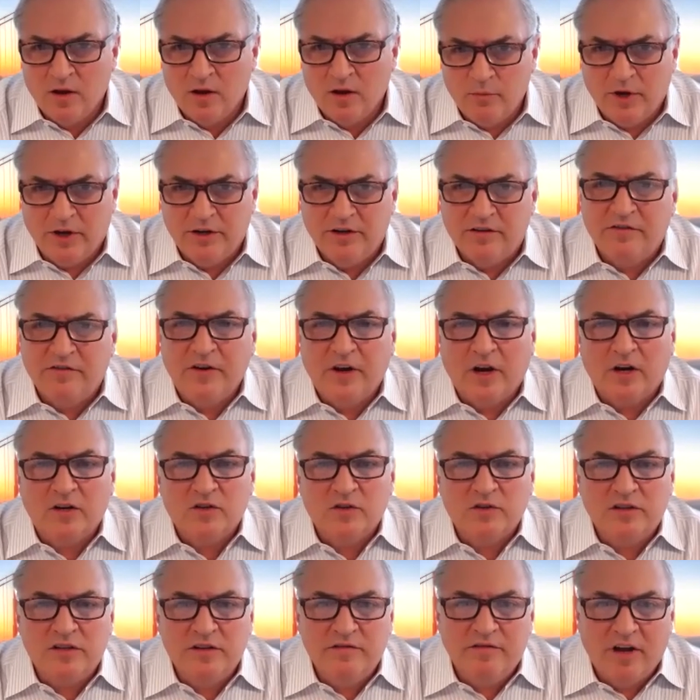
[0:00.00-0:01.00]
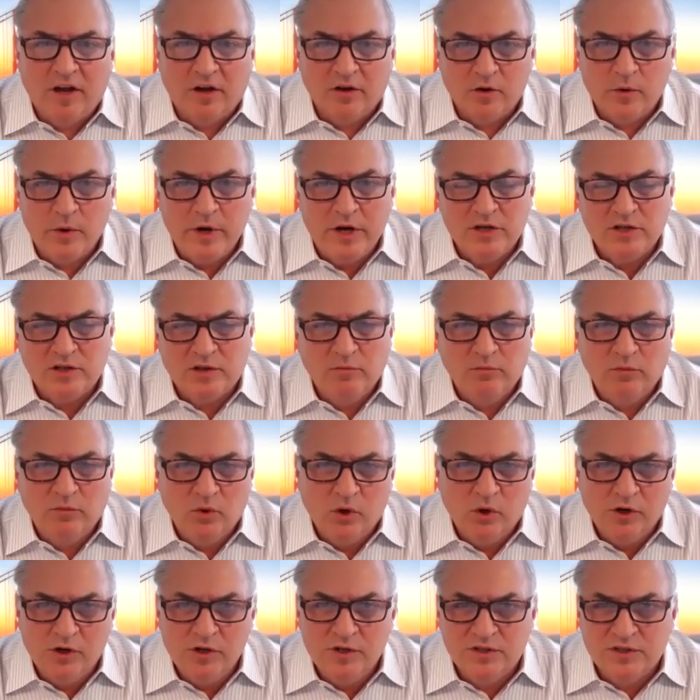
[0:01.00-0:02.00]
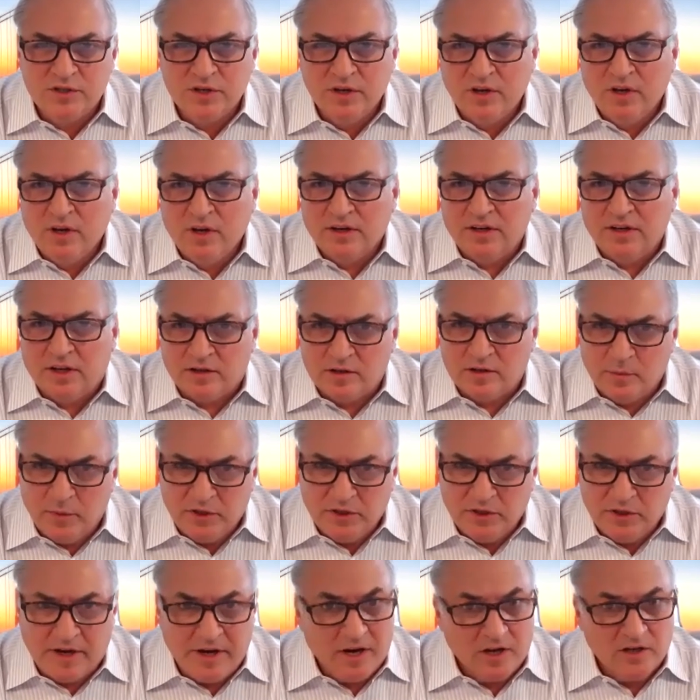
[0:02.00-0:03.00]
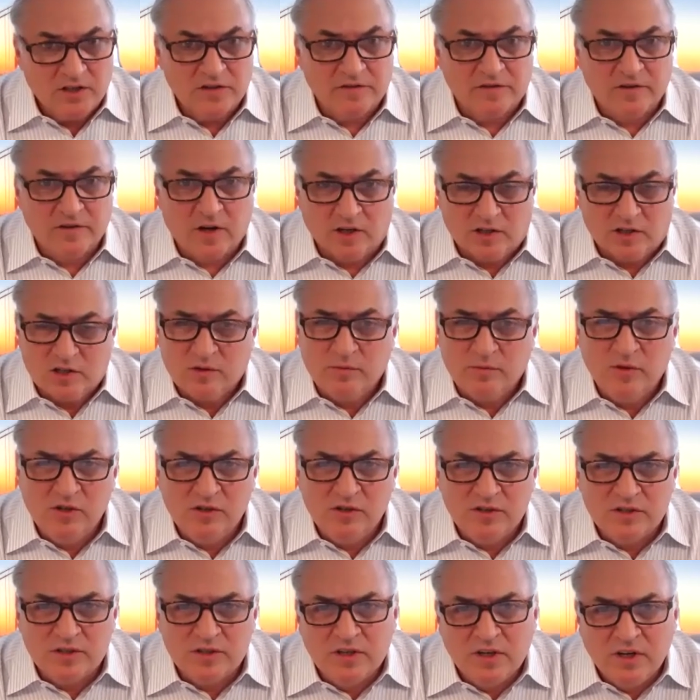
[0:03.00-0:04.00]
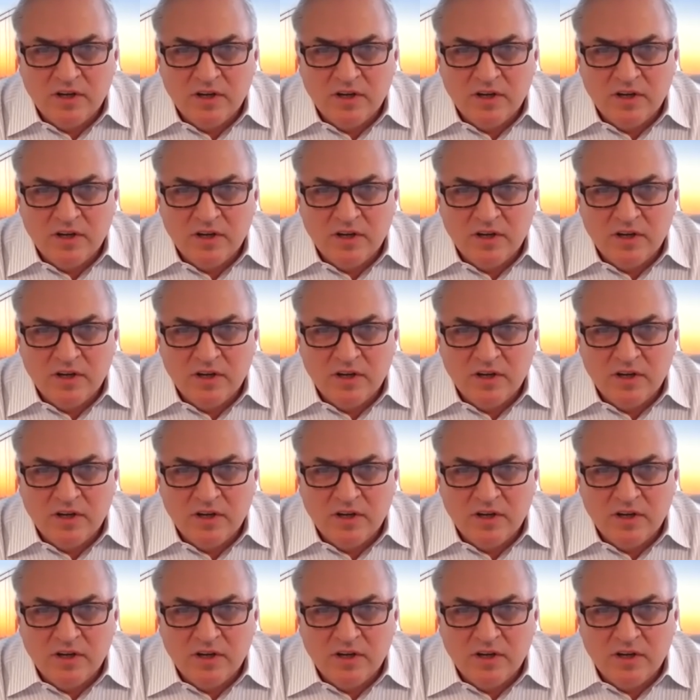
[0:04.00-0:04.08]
manufacture the evaluation boards, get them in the hands of customers.